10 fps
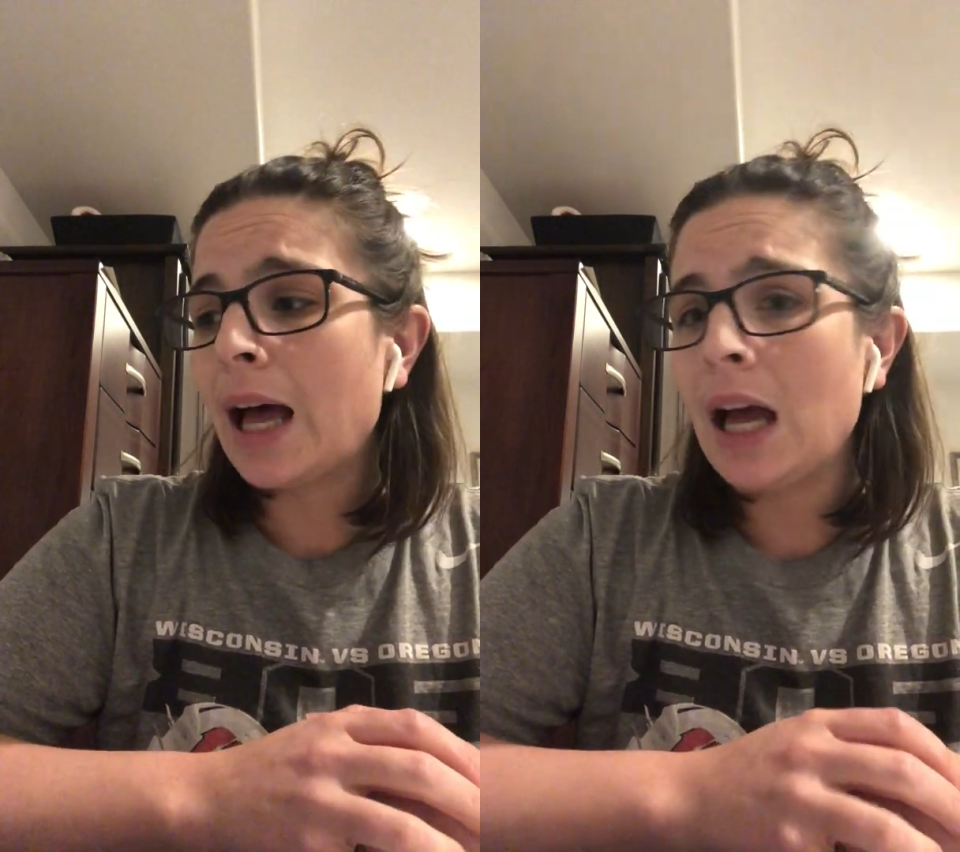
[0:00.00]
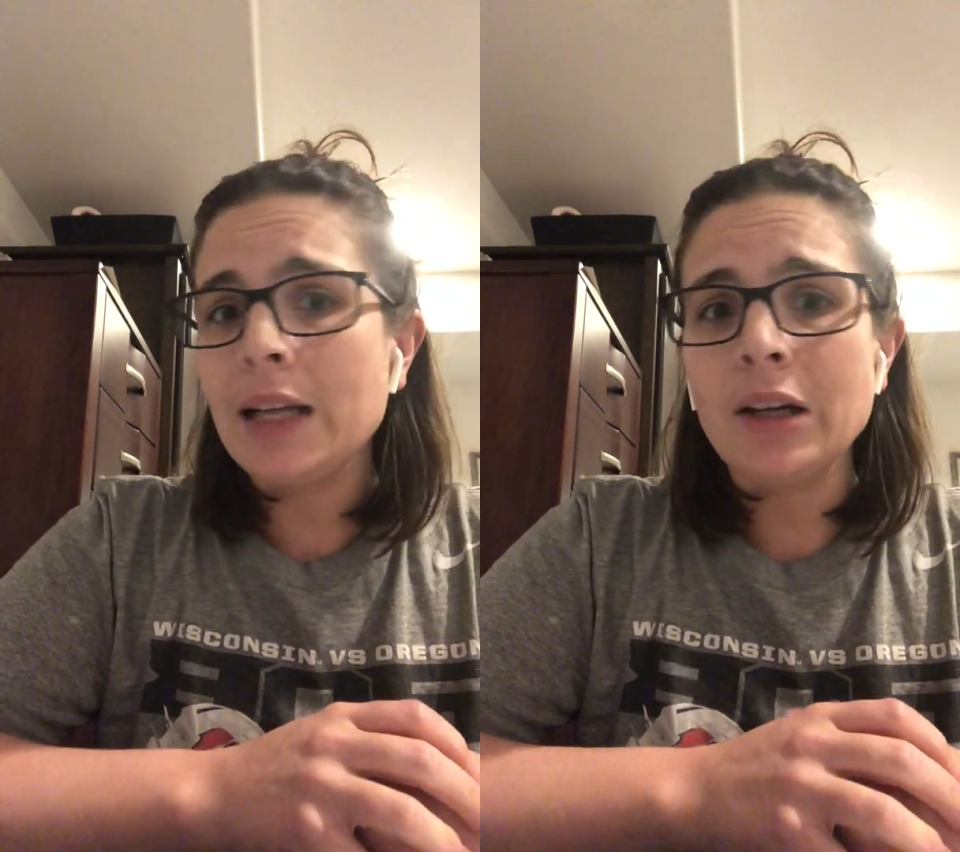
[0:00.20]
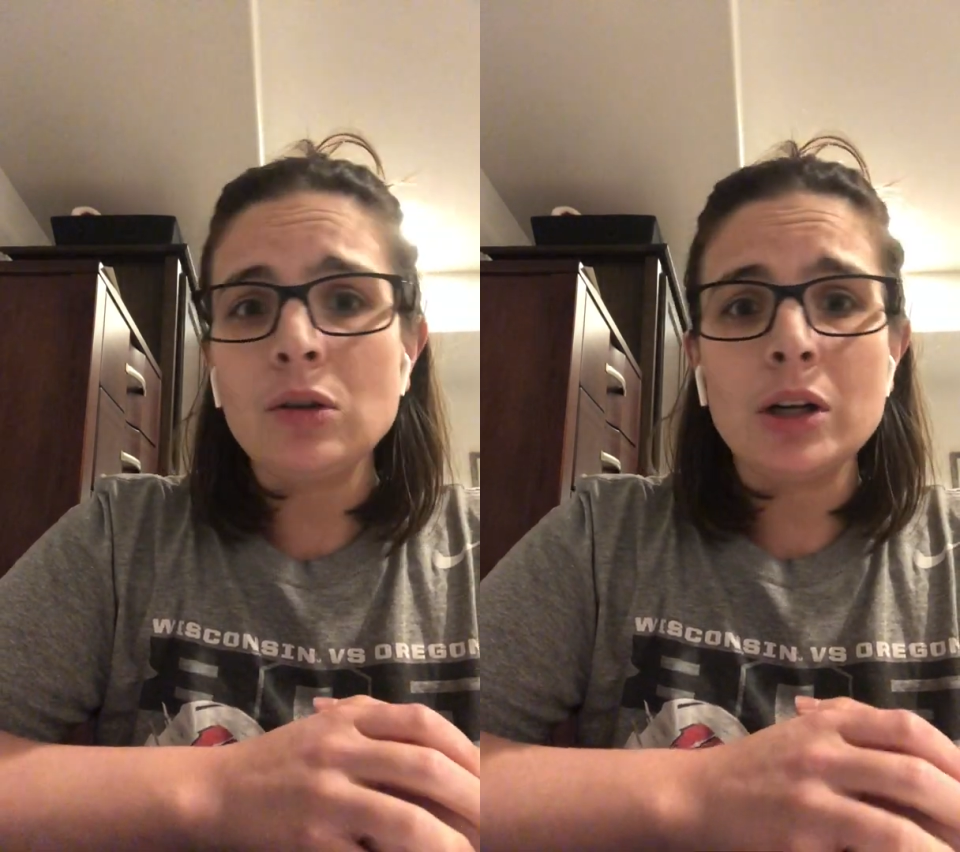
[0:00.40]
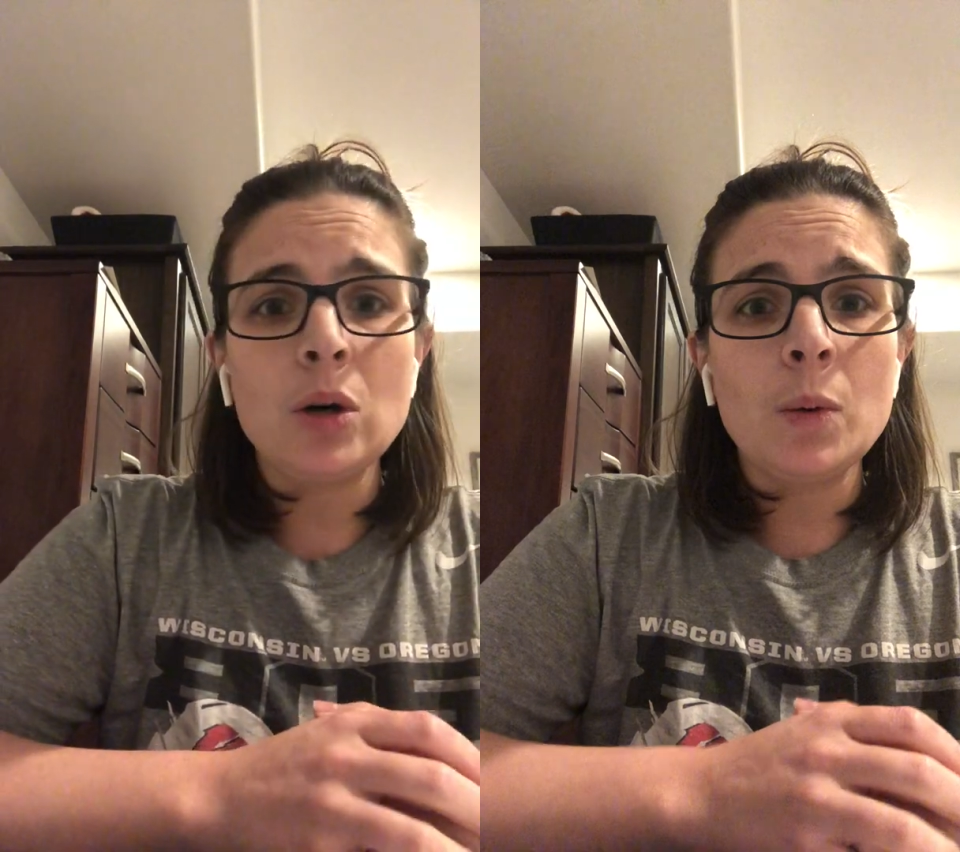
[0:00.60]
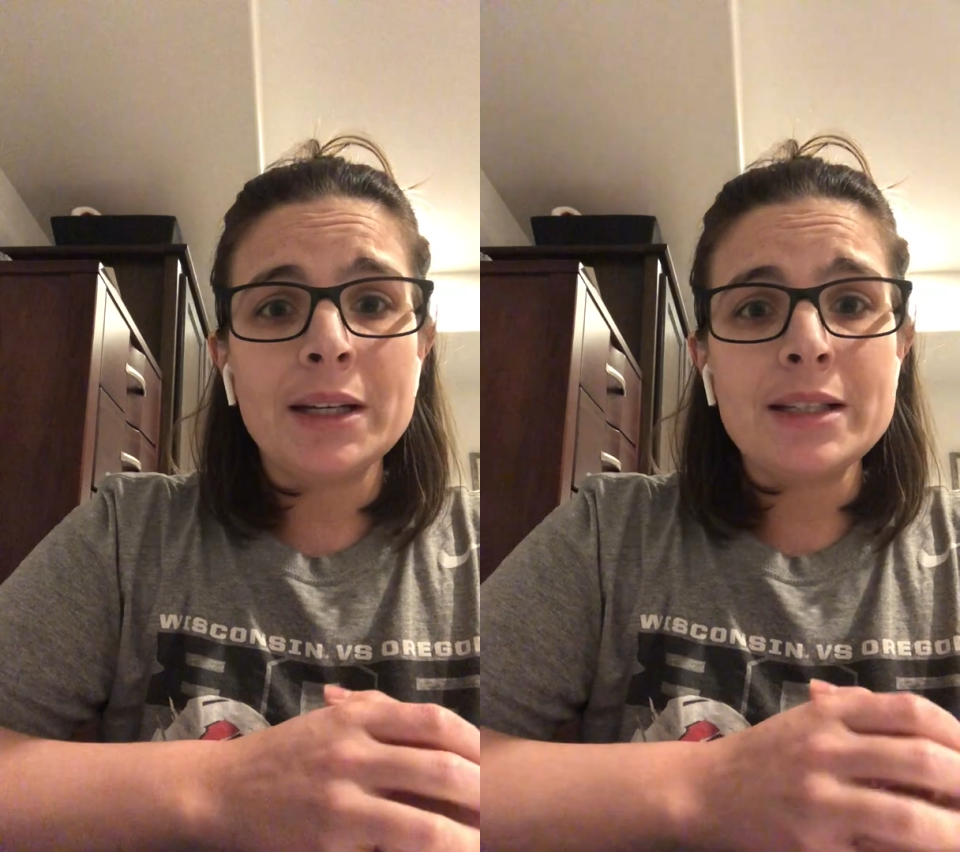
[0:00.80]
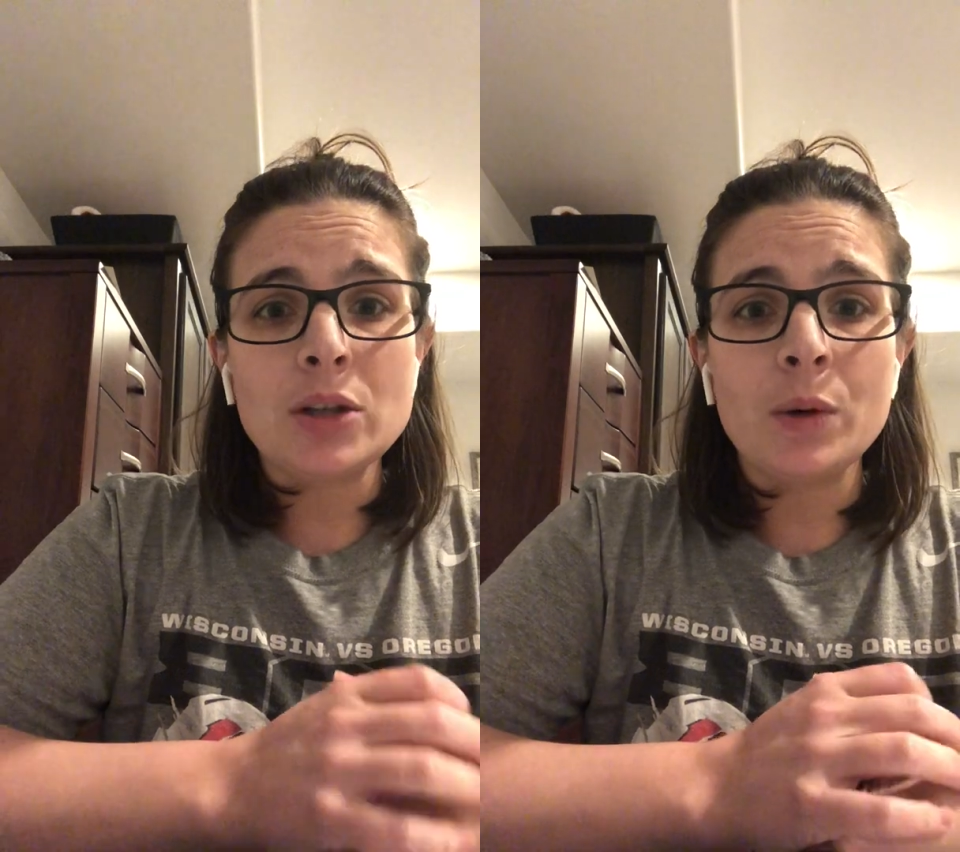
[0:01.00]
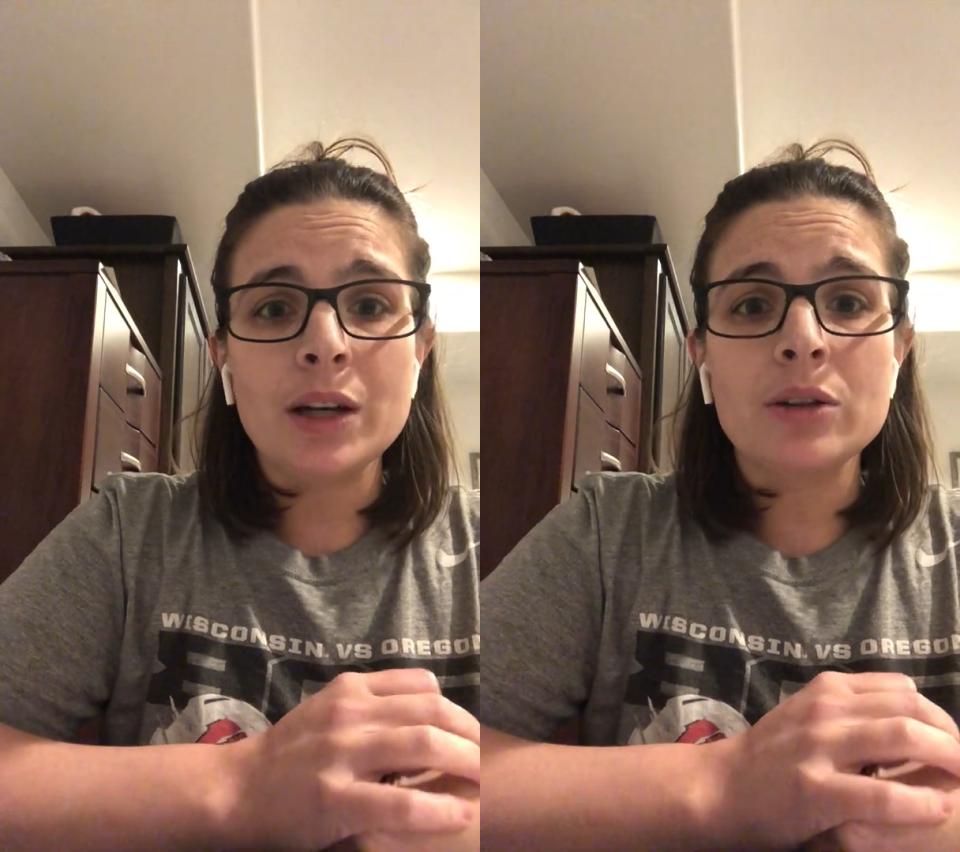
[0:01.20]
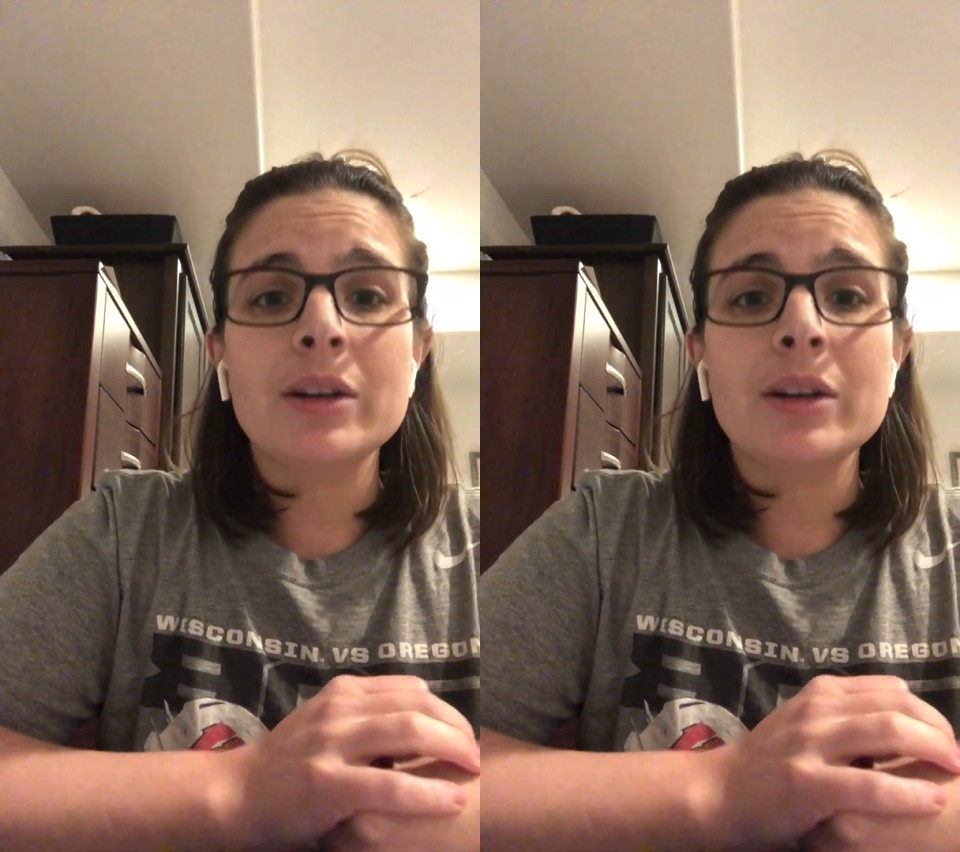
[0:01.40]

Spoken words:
I don't know what is going on